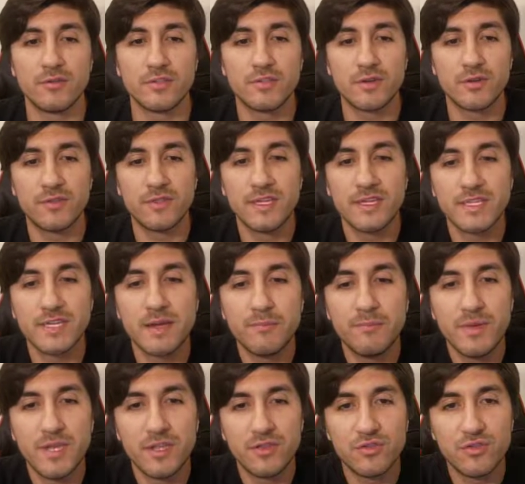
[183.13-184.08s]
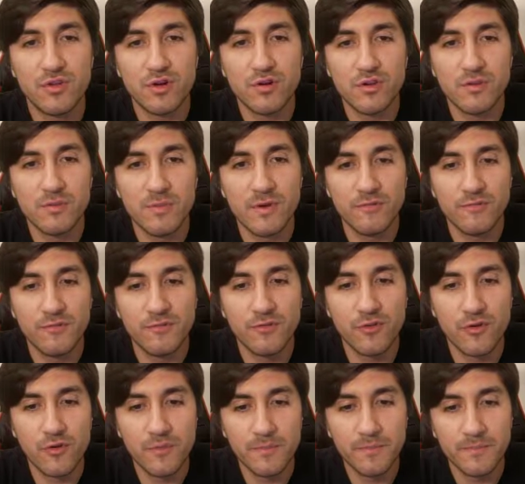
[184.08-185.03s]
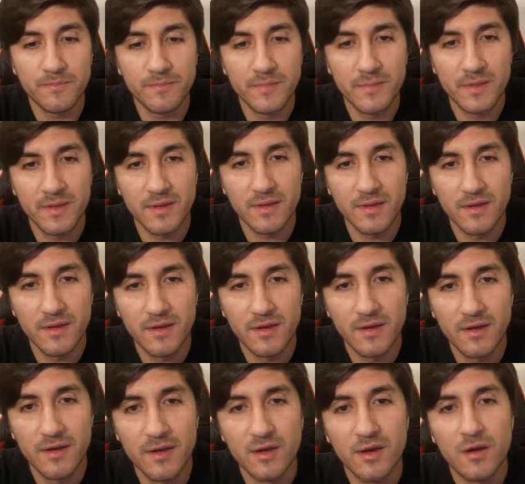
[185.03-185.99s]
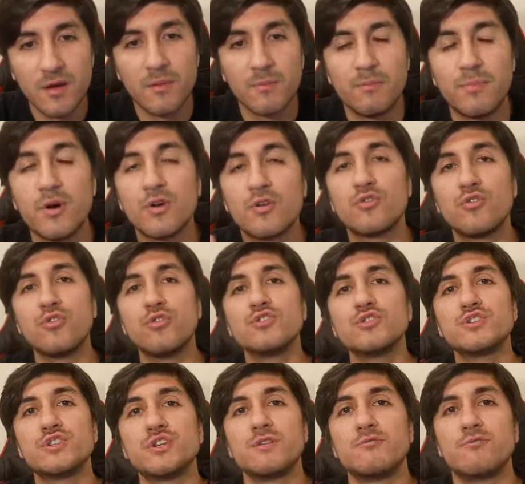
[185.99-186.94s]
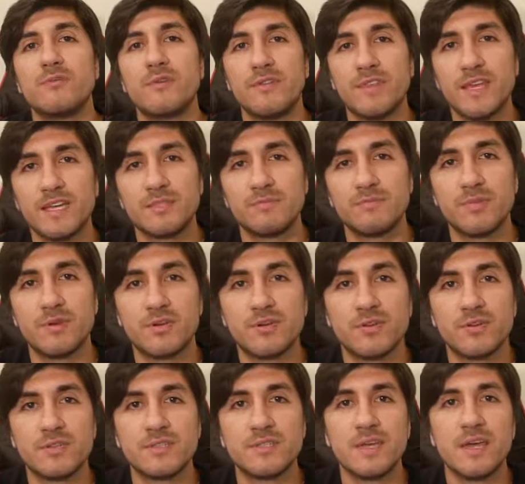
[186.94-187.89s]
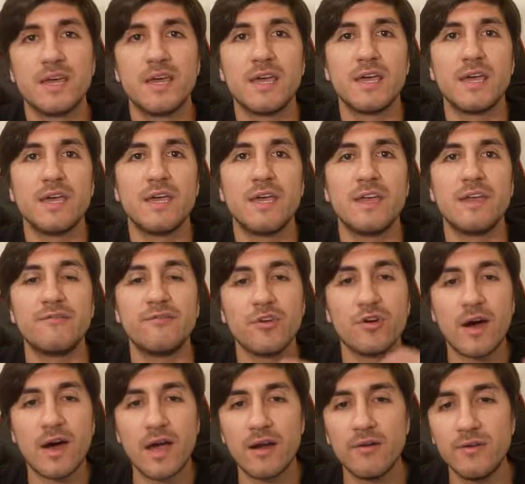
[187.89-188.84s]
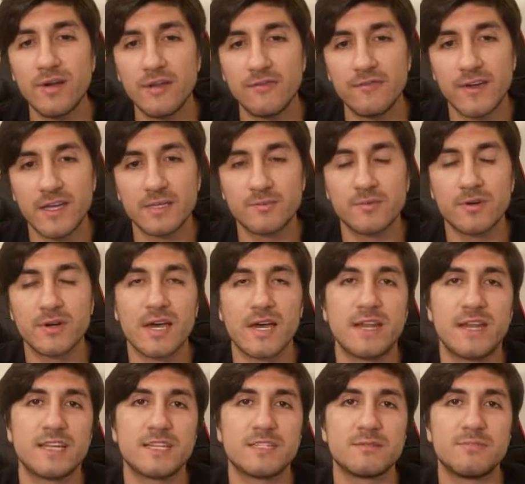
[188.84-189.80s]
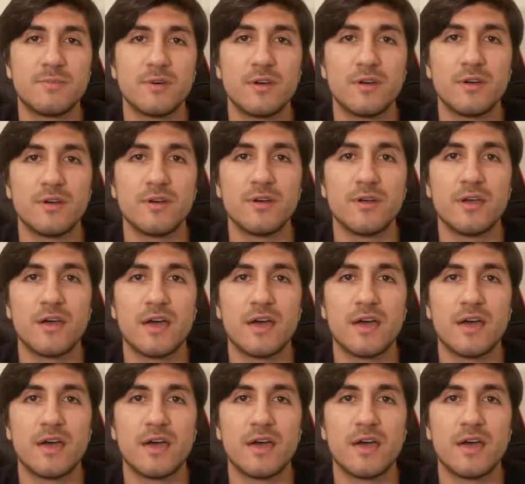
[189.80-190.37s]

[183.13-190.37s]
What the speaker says: So this can be in document form, but caution with this, because if you're hiring a Facebook ad expert